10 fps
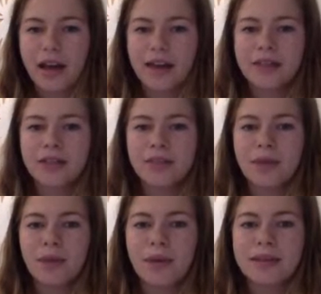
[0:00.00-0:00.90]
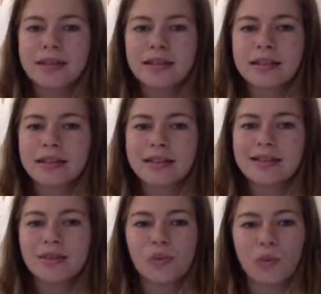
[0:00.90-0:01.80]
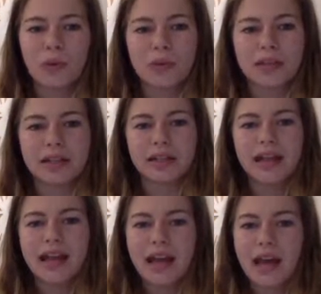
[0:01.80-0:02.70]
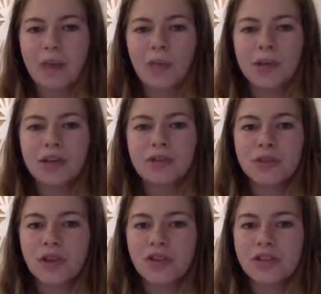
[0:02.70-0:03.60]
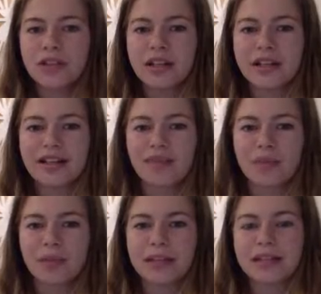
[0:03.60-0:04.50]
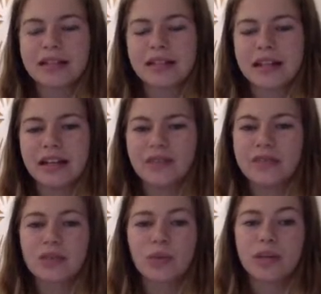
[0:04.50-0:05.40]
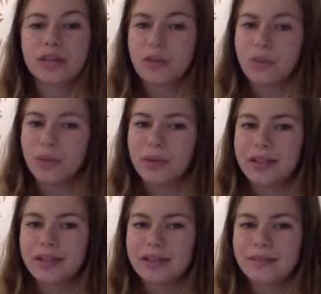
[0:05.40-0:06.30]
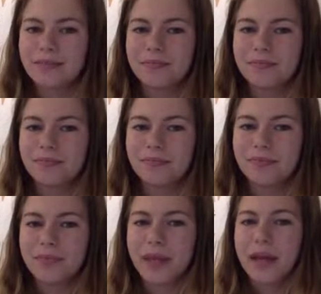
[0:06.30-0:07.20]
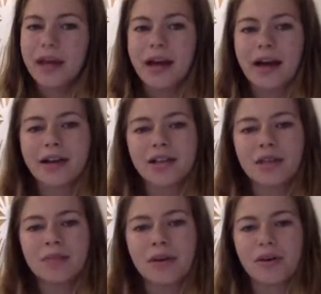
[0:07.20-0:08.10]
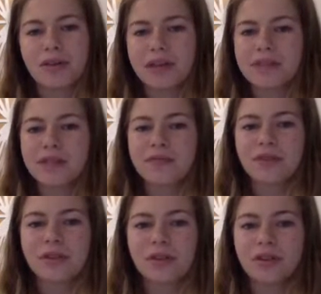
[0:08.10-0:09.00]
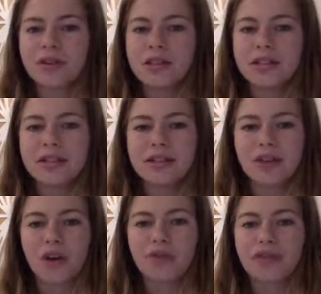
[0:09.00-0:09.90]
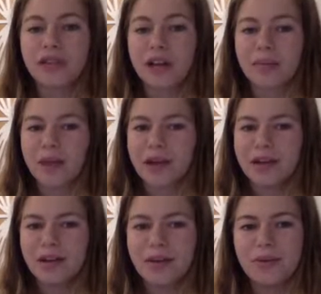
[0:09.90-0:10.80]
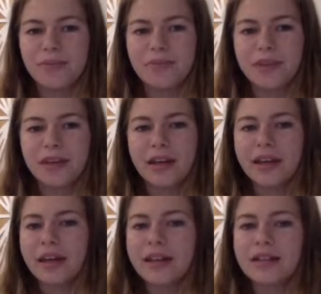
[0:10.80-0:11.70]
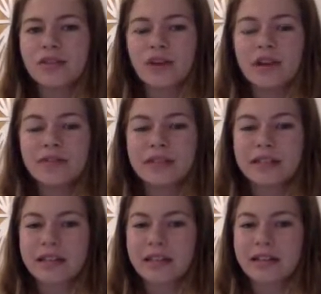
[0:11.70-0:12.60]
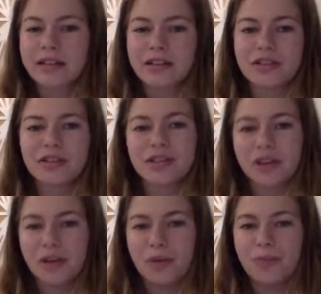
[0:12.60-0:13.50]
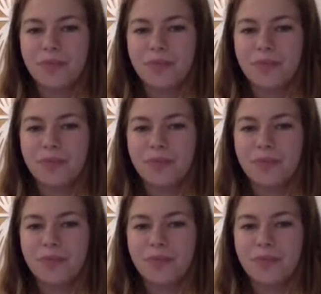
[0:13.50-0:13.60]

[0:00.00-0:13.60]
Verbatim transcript: Our shampoo has six essential oils in it, and when used often, it can replace the need for squeeze on poisons. A shampoo leaves the fur glossy and soft like brand new. It is great for skin conditions too.